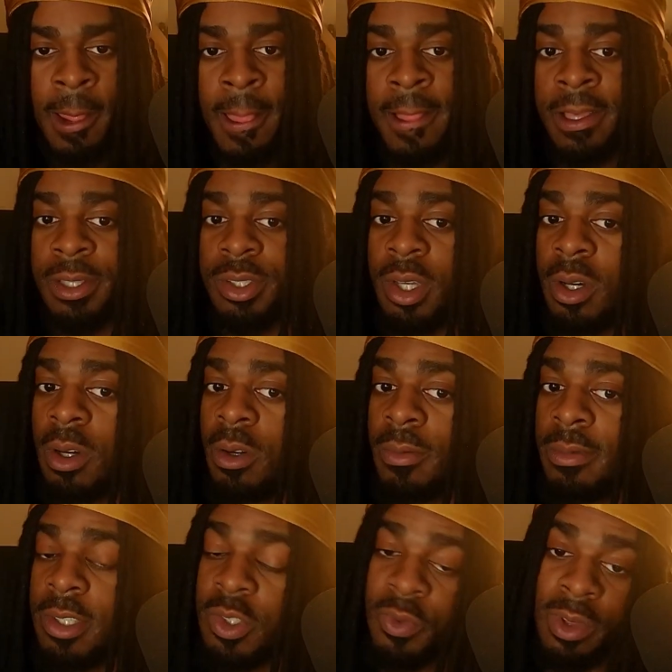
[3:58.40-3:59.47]
So
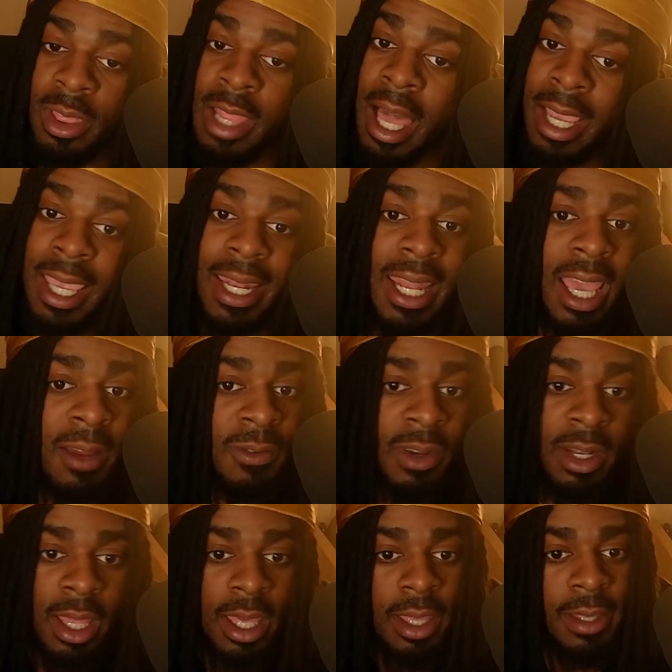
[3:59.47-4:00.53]
just lock in every
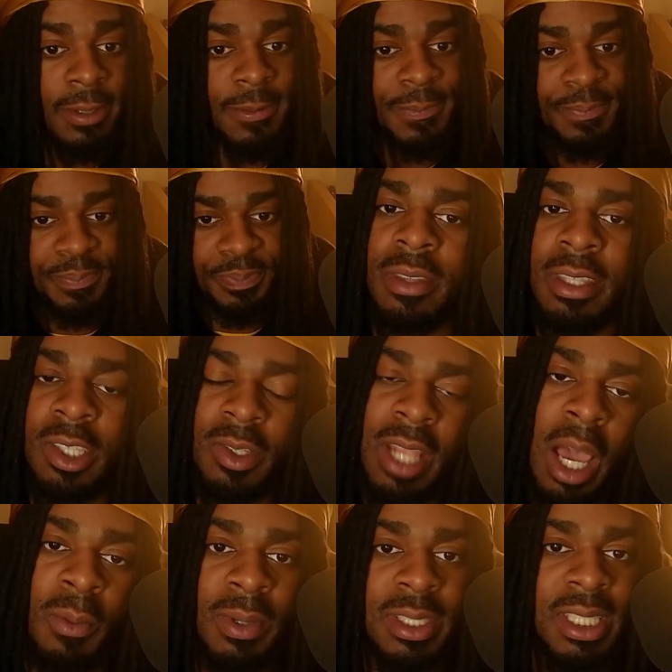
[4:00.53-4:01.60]
day. So
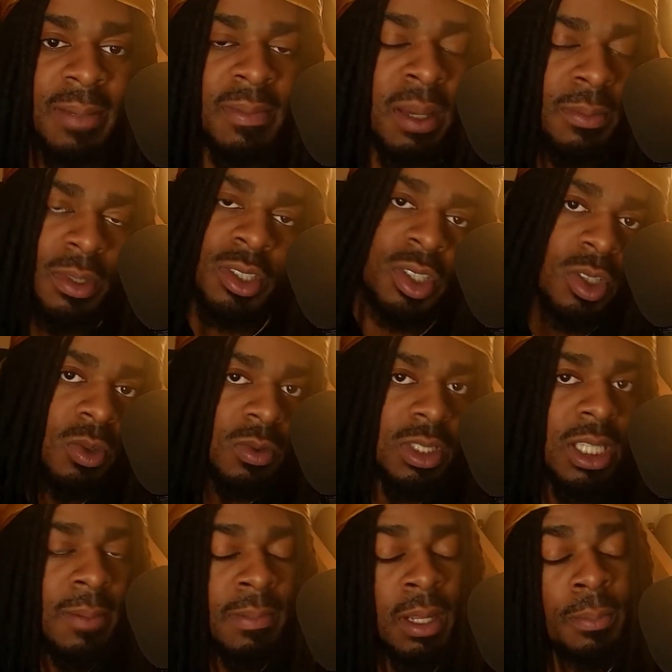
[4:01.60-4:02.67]
that was tip number 2.
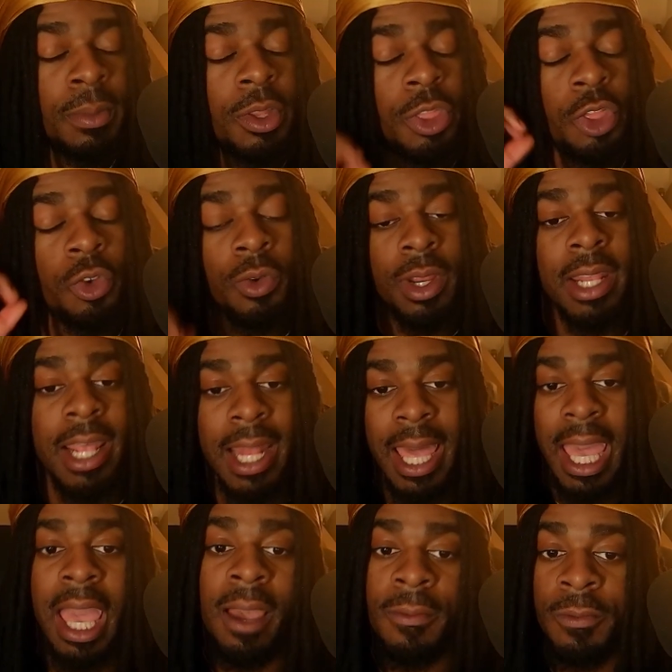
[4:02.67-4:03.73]
Tip number 3 that I
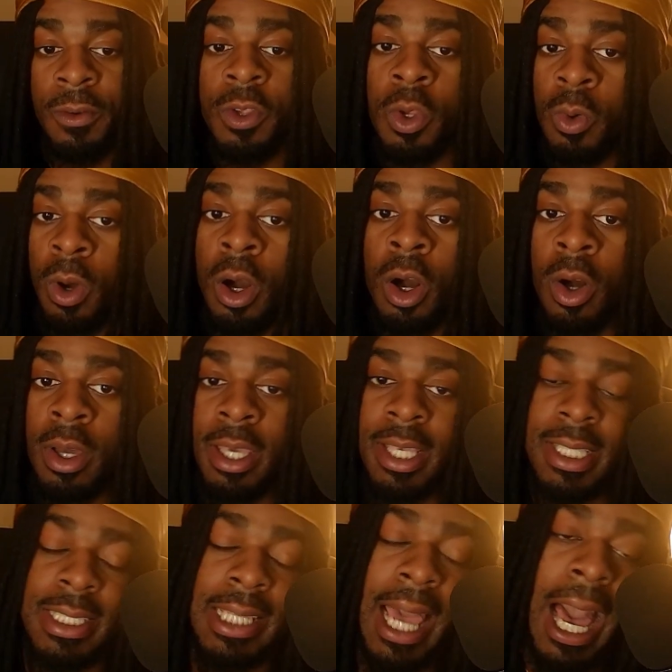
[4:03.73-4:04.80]
have for you all
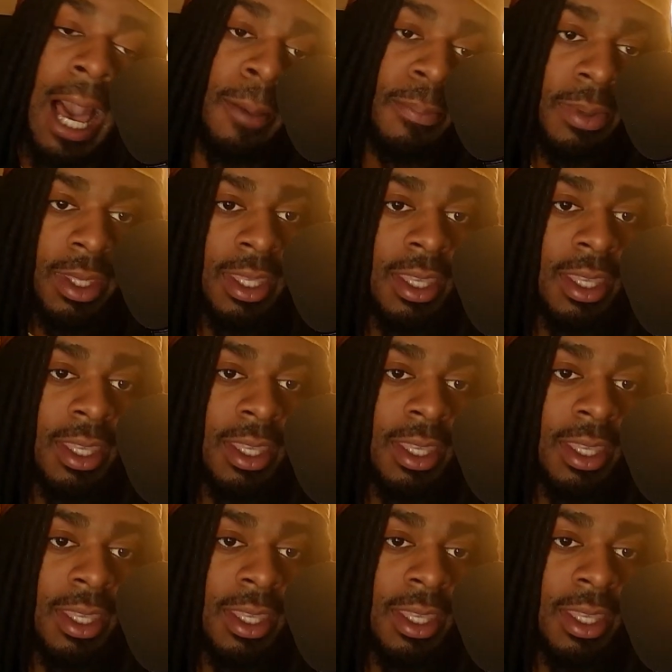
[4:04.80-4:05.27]
is copy,